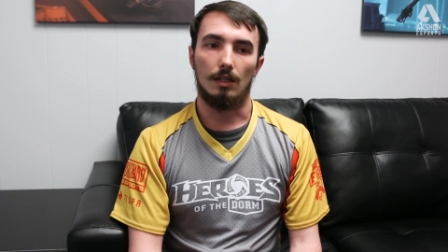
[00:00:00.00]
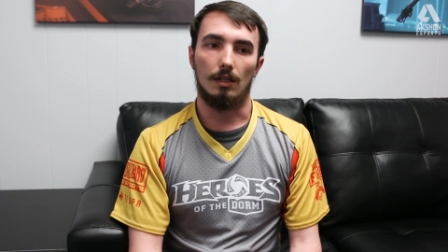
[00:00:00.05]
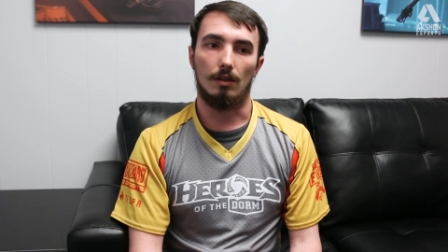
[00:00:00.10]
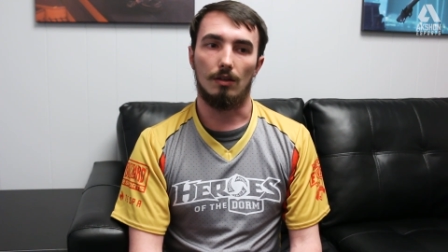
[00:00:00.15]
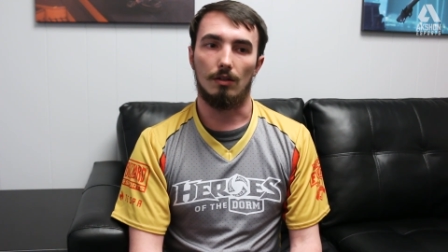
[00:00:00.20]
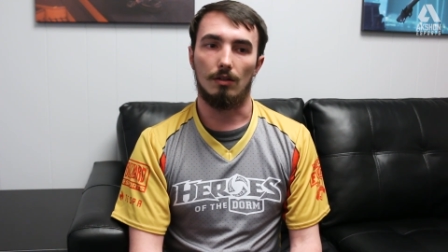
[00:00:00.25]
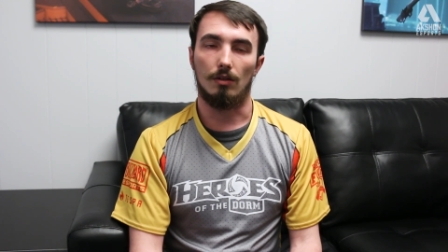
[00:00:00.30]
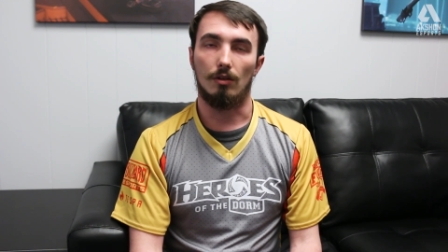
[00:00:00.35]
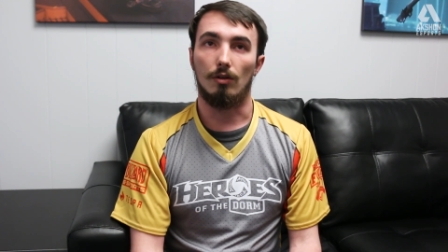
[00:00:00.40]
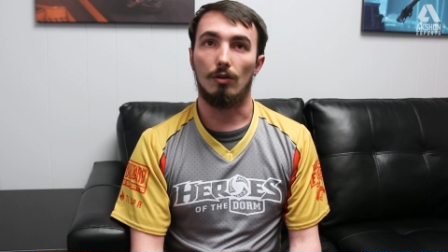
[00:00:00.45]

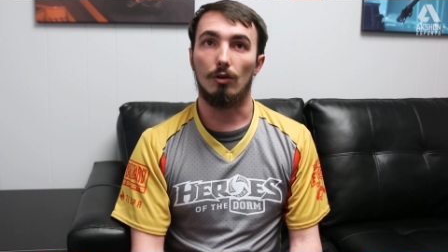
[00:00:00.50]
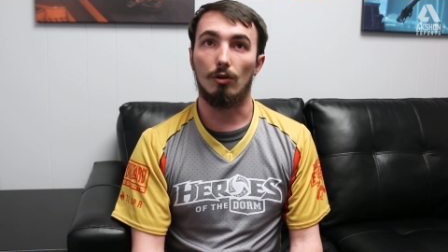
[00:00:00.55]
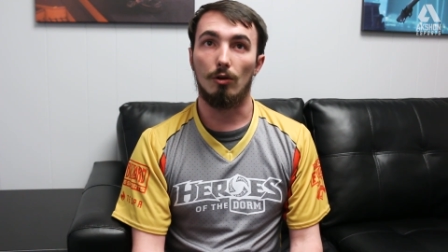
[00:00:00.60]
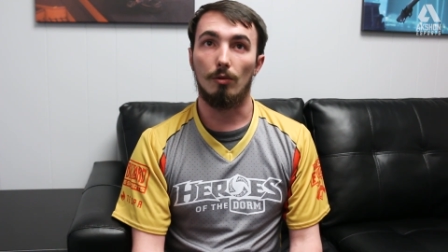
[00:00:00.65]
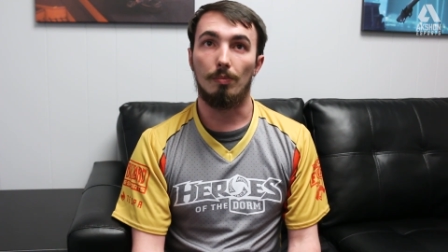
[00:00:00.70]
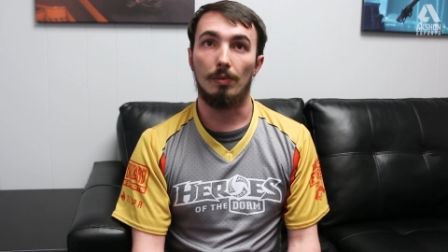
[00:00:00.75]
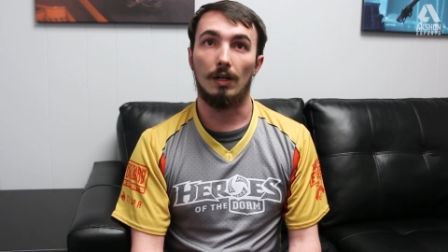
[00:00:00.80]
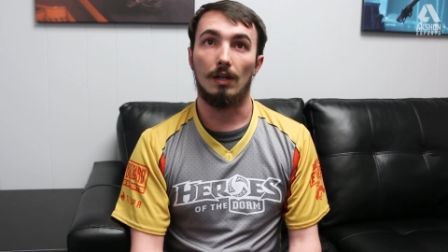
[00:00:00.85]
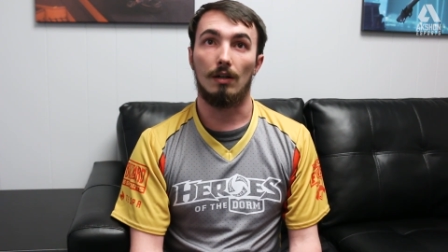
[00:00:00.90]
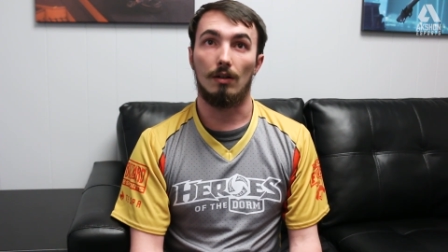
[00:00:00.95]
in
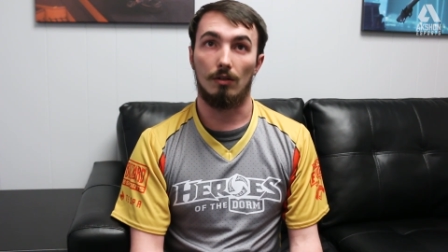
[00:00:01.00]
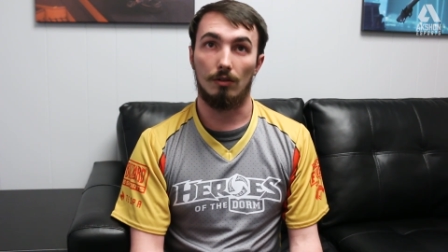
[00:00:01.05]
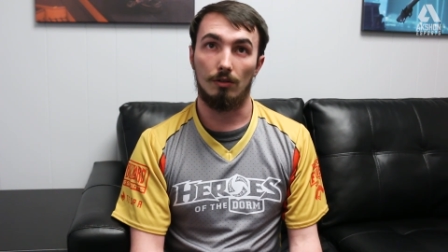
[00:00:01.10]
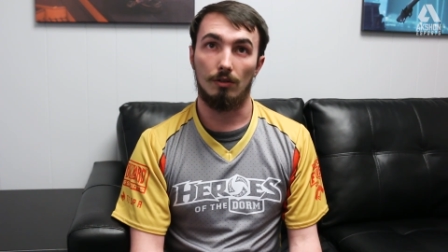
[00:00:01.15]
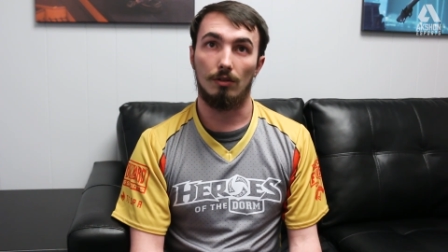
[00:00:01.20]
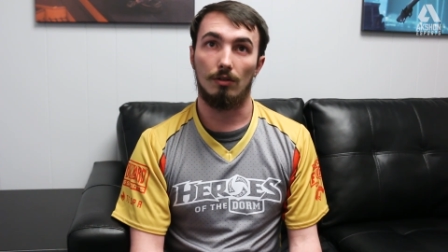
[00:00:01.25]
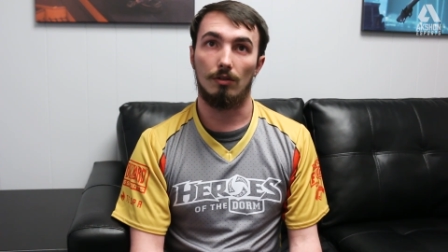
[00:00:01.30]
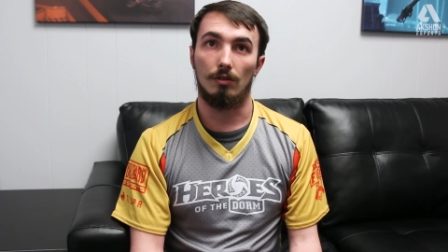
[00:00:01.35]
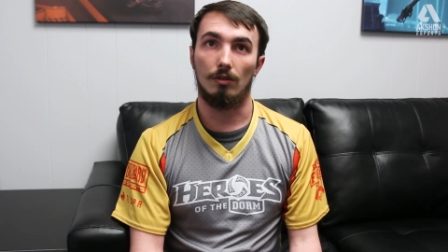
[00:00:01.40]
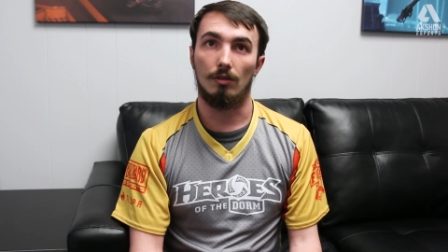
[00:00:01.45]
Europa
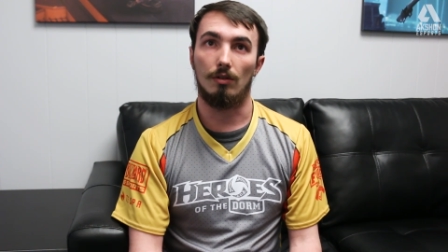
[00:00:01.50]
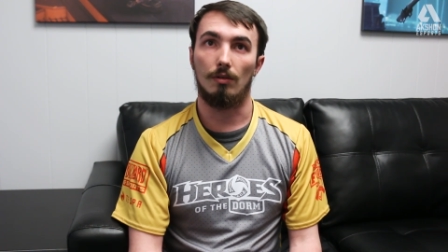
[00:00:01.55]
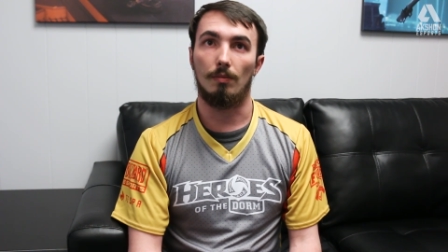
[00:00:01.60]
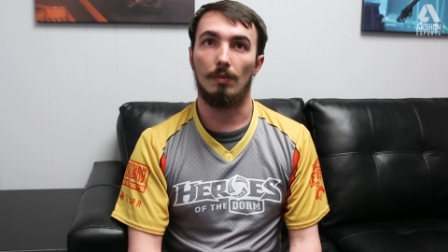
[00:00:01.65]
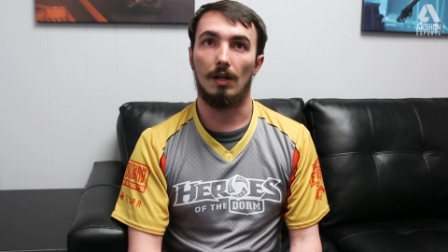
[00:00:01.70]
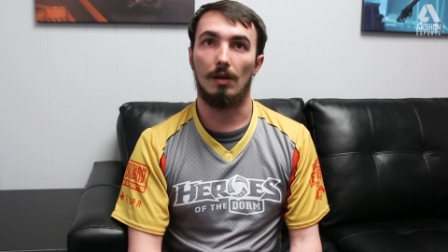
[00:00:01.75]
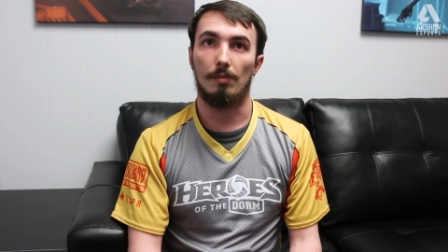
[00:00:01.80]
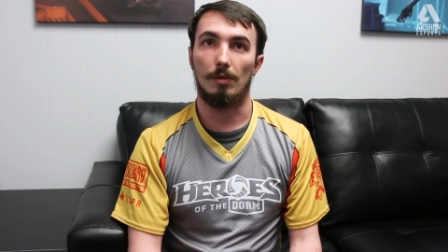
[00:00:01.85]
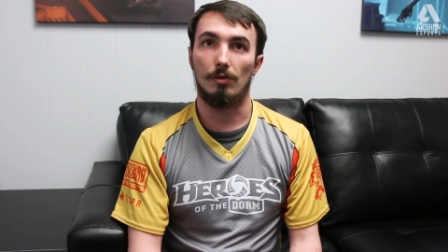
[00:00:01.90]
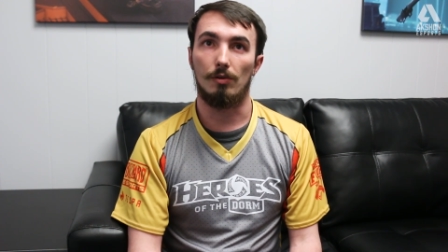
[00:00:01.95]
and
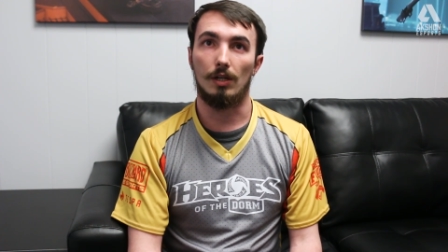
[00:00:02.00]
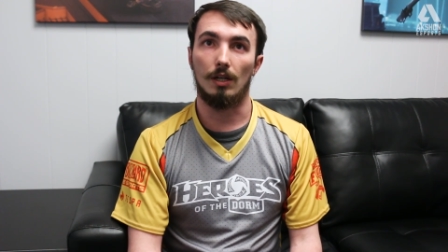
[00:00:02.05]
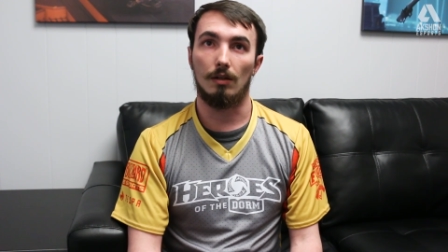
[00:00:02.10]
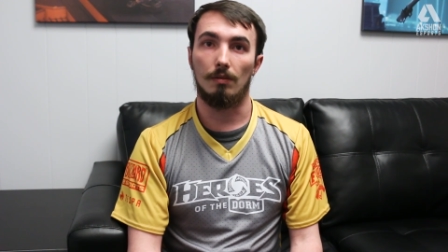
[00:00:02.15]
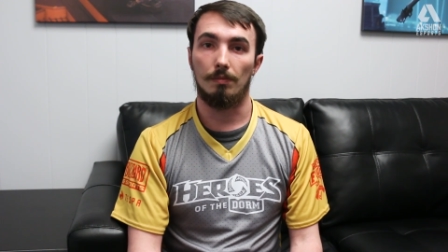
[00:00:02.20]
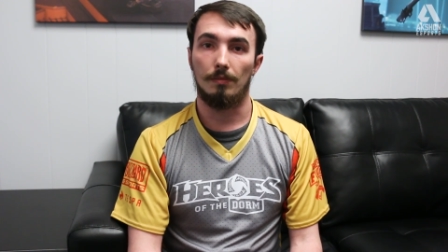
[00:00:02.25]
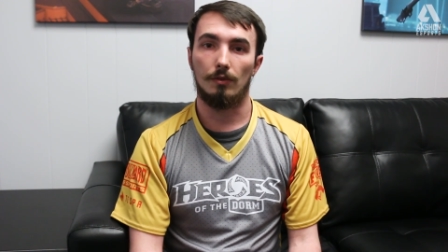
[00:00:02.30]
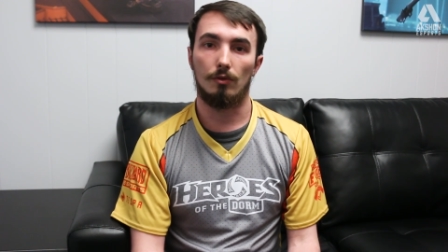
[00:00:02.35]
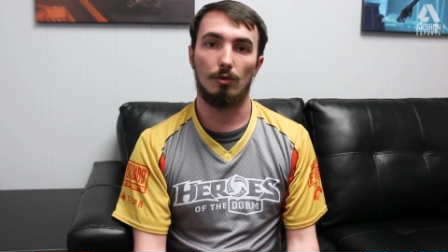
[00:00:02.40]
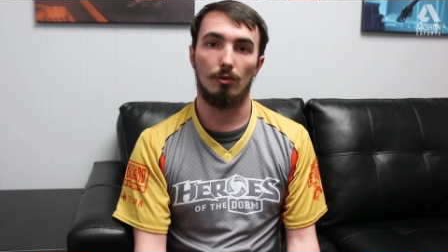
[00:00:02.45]

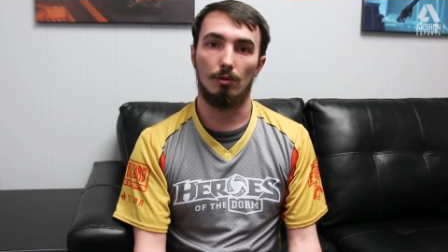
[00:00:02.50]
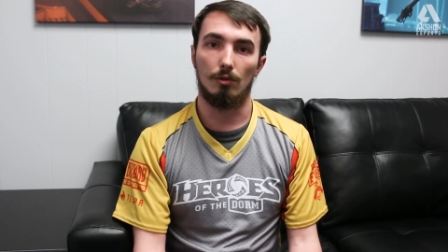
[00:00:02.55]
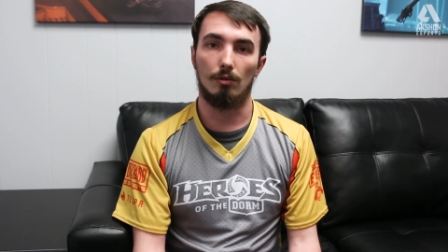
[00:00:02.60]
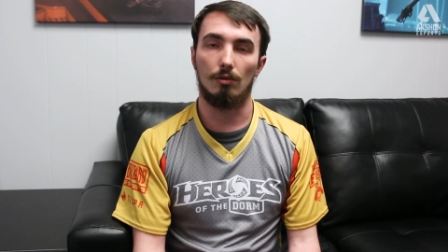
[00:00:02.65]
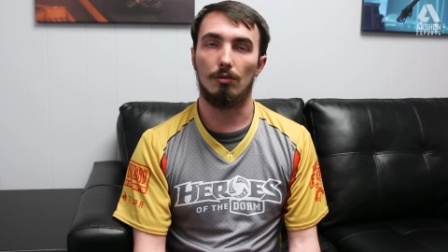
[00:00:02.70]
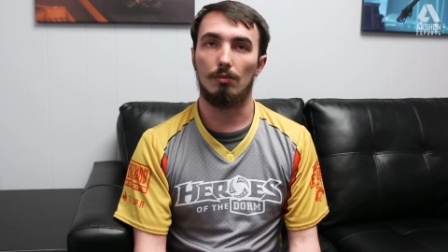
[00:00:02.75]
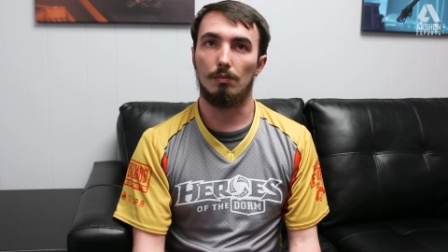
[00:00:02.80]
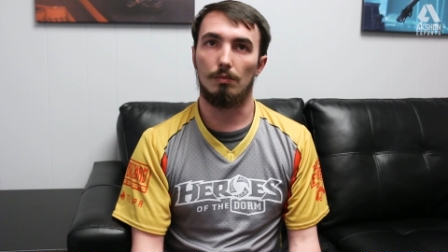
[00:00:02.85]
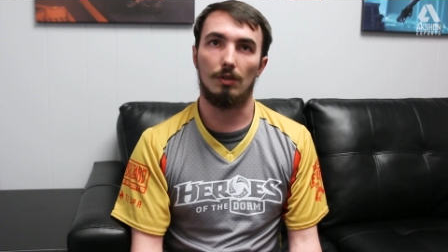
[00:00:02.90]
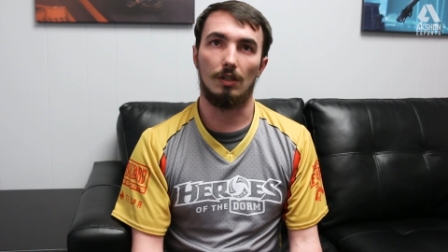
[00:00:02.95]
America,
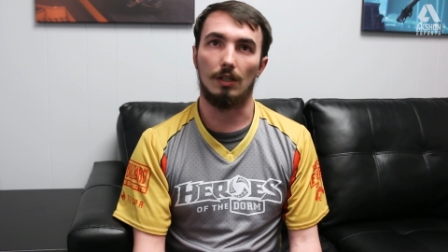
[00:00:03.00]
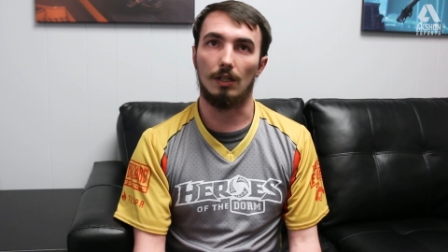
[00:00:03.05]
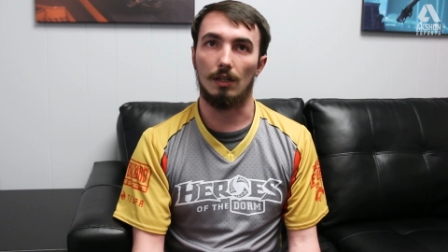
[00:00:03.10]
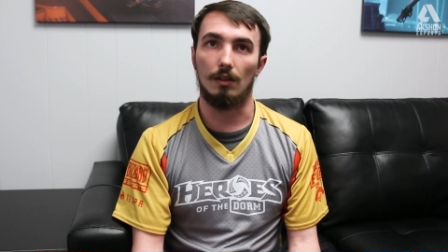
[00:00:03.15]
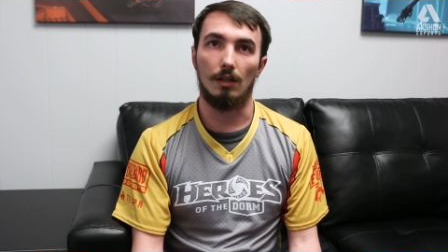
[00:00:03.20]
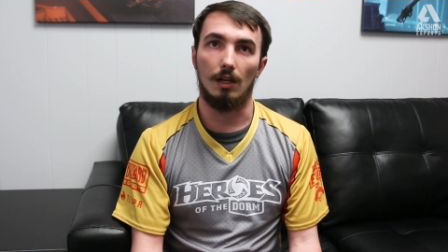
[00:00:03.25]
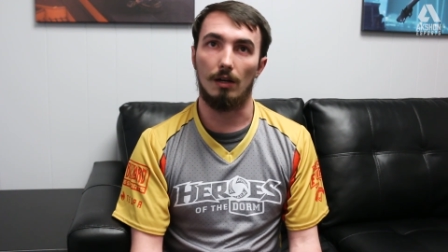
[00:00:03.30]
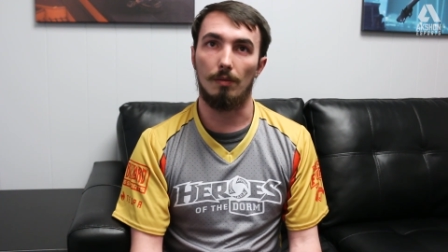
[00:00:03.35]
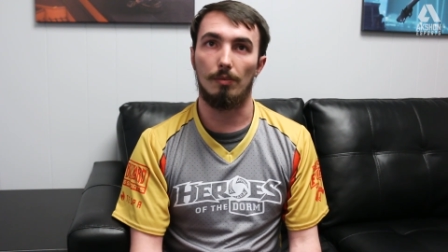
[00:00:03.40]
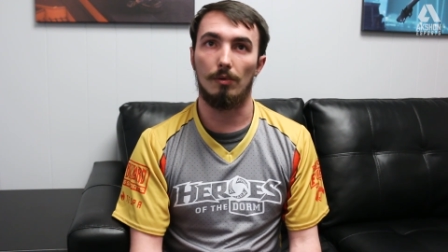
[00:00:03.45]
so they
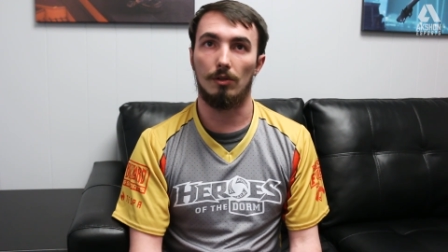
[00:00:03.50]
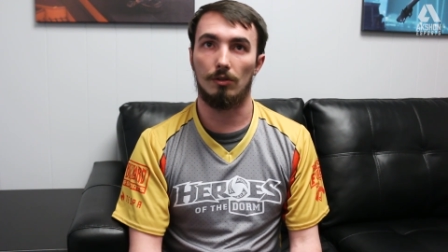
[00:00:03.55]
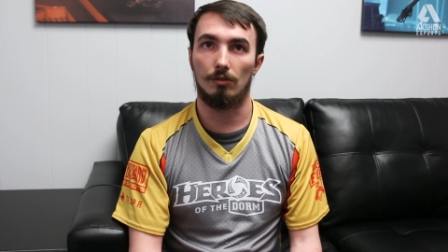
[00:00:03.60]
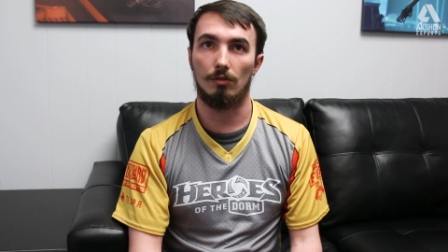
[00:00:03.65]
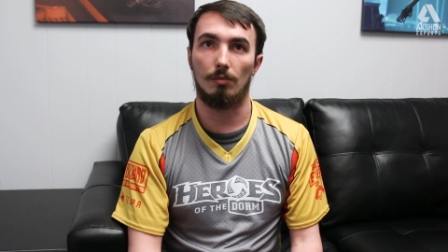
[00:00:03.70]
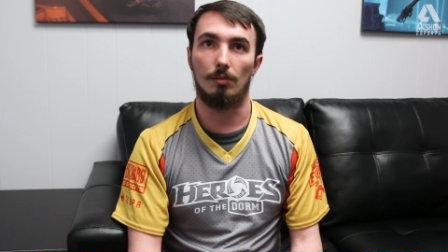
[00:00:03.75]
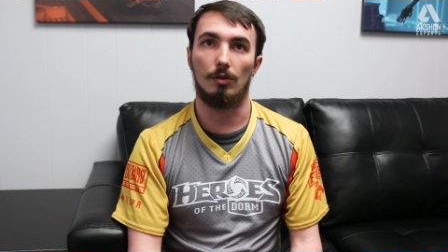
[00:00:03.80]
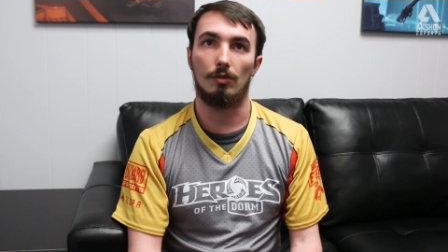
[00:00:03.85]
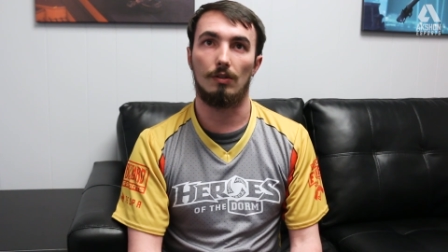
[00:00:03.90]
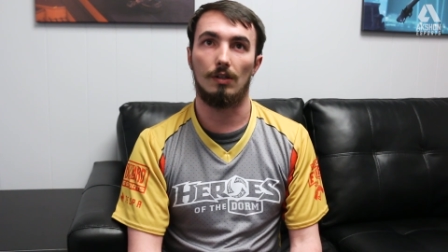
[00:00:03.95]
can help
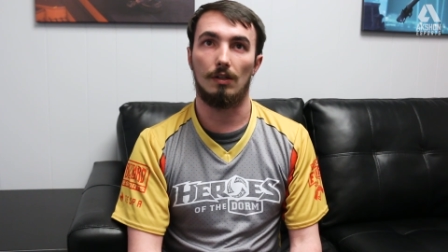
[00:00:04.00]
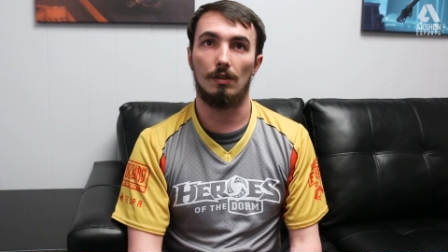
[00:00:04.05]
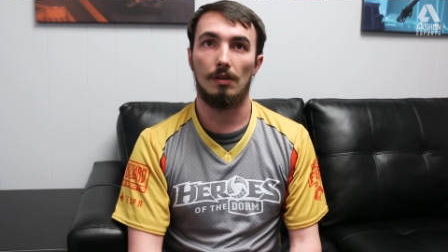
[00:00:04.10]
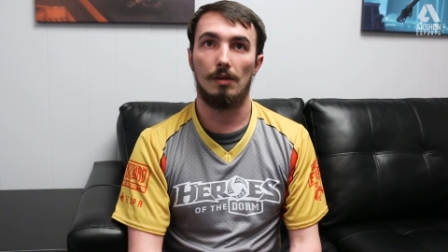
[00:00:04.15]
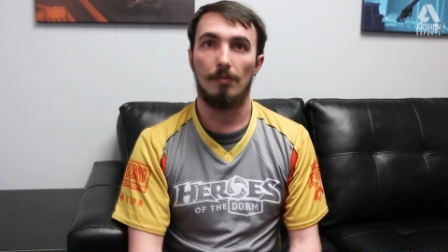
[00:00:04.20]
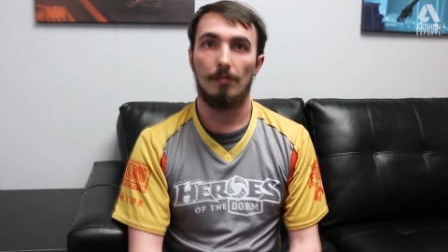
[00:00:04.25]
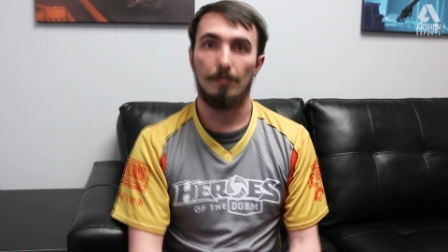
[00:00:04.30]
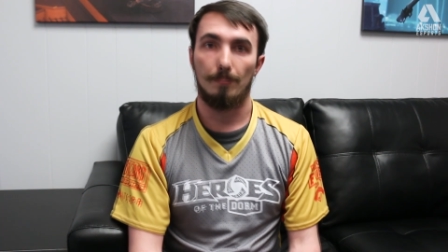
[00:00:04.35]
us about that.